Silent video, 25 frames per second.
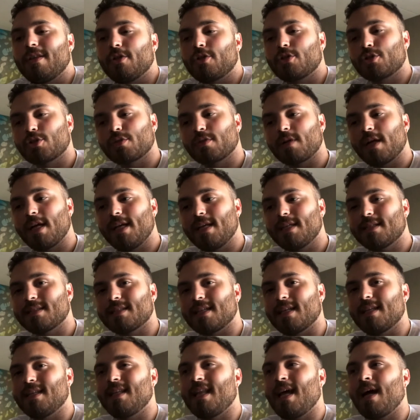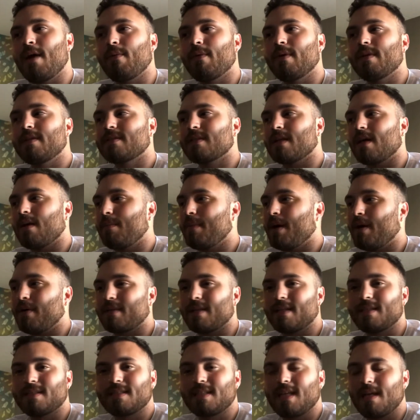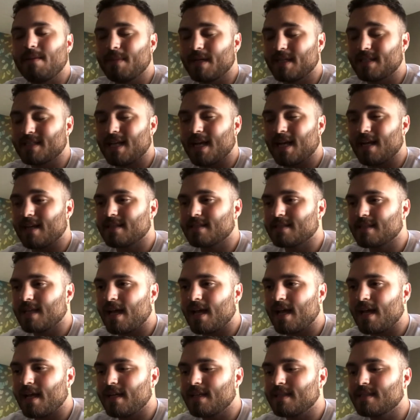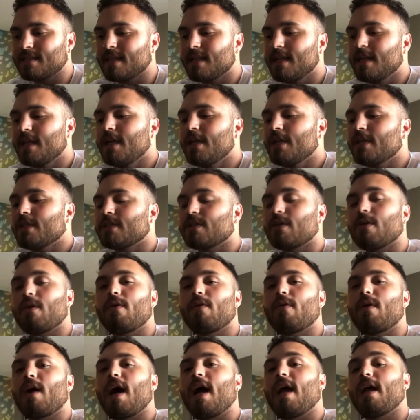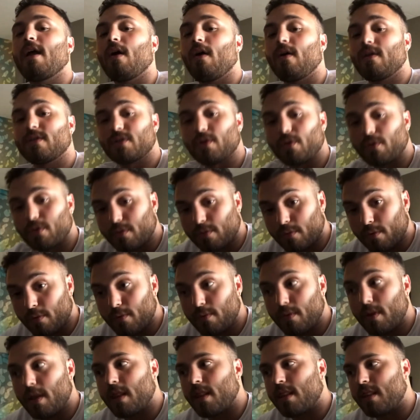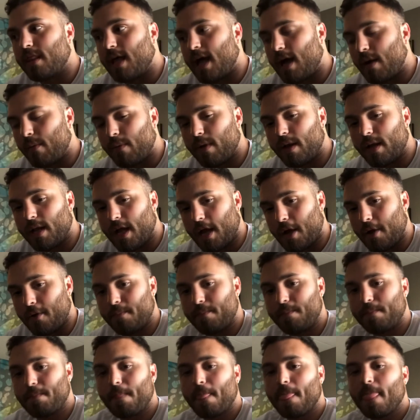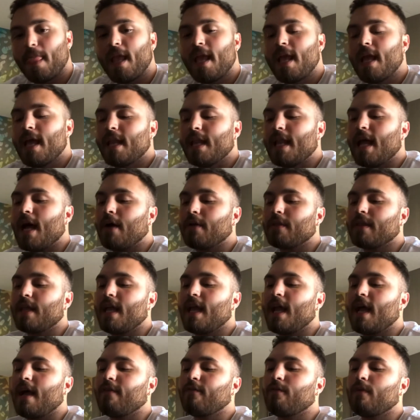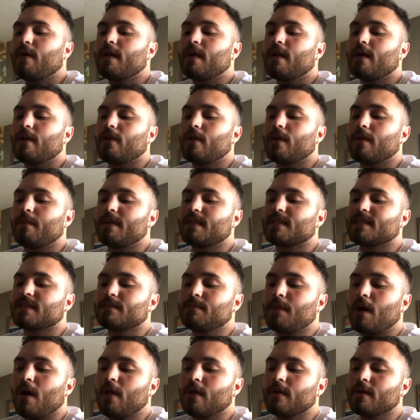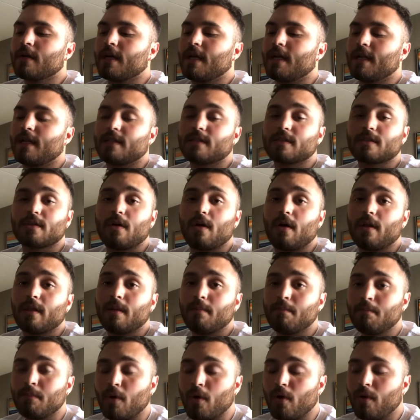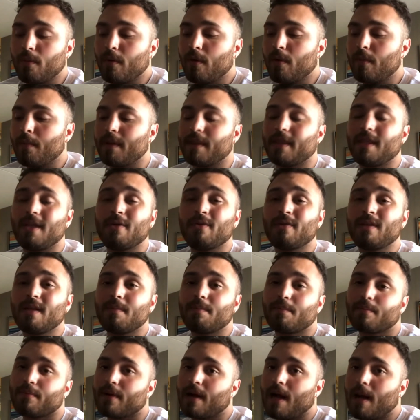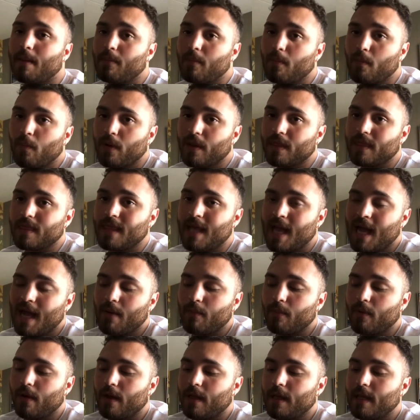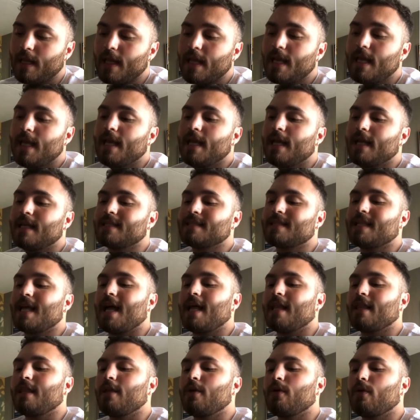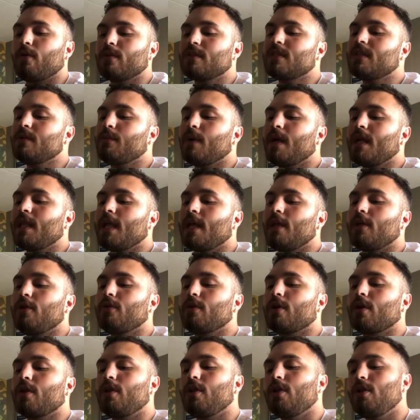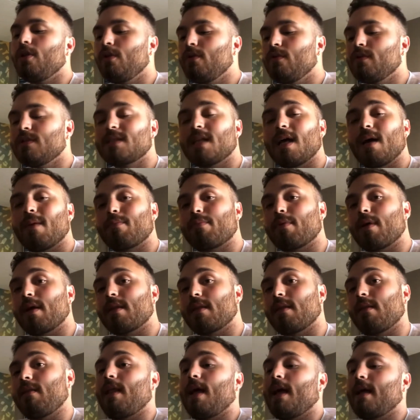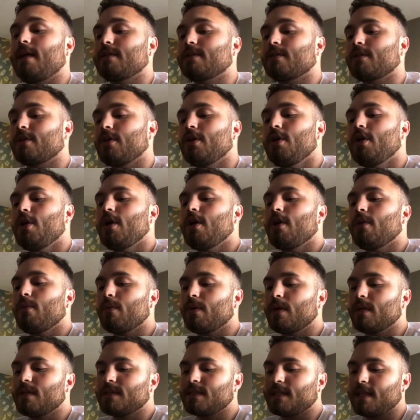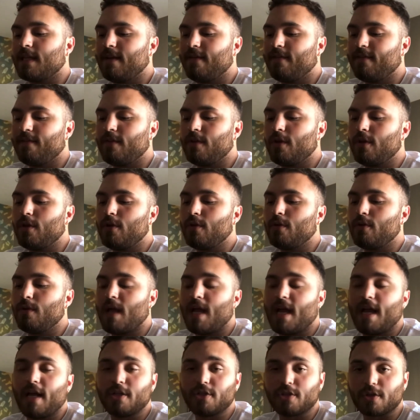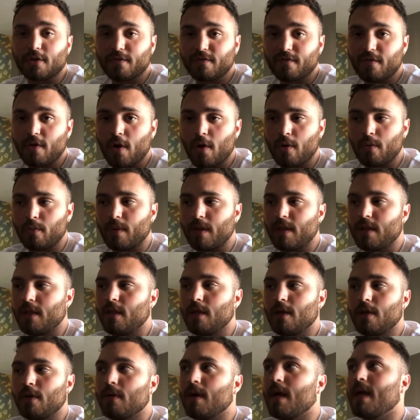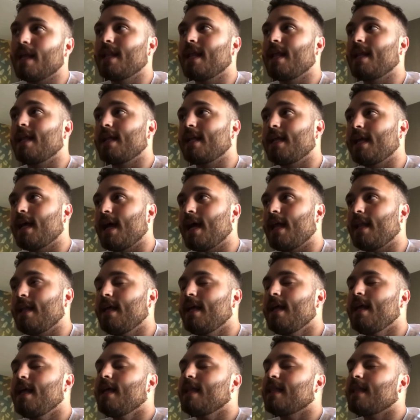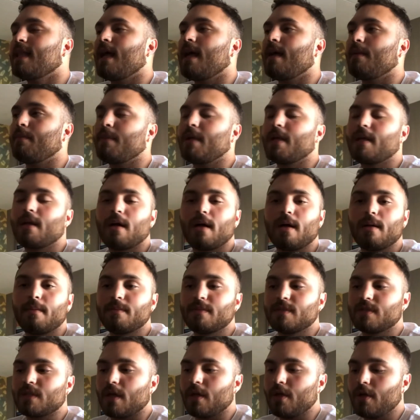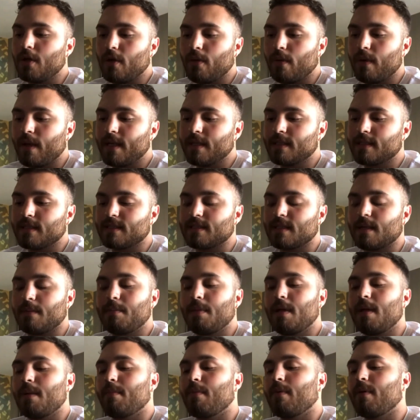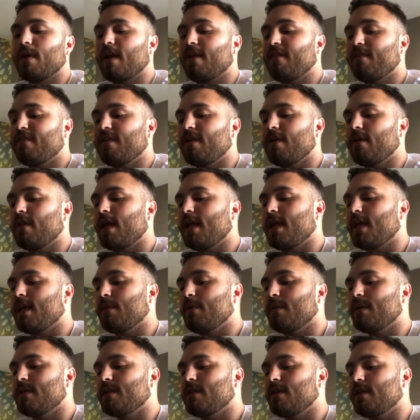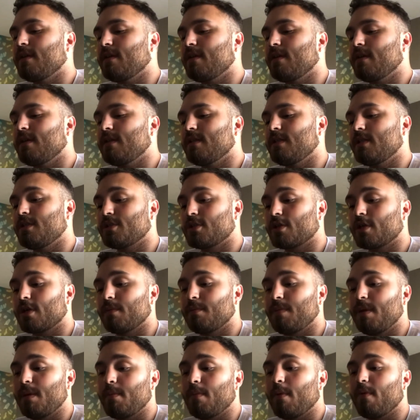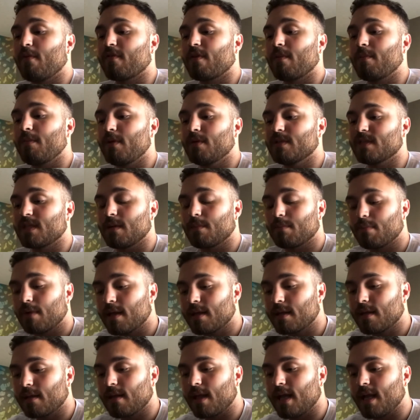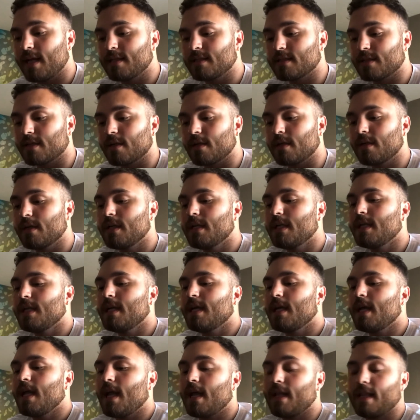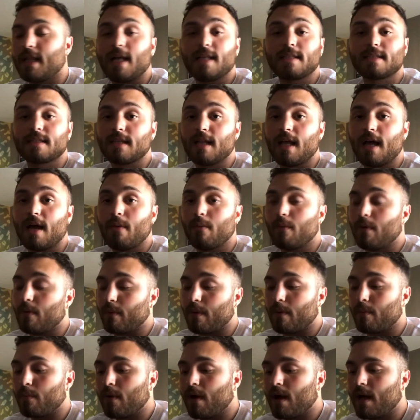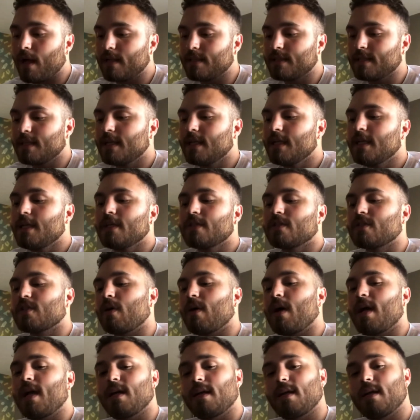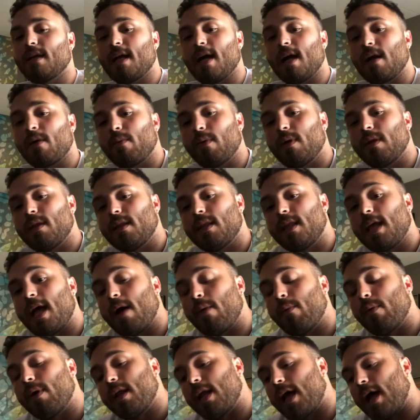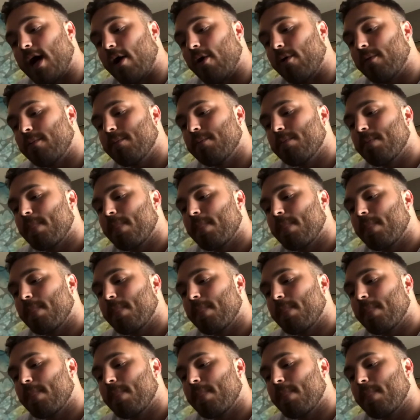Trace, and that one's about the same exact size, so I also threw that one out. Now, they have one a little bit smaller, and it's called the Mobile, but the only problem with that one is that the only way that you could use that breathalyzer was if you had your phone with you, and then again, that becomes annoying to some people, and I feel like it would deter people from using a breathalyzer, and that's not what we want, so I had to knock that one out.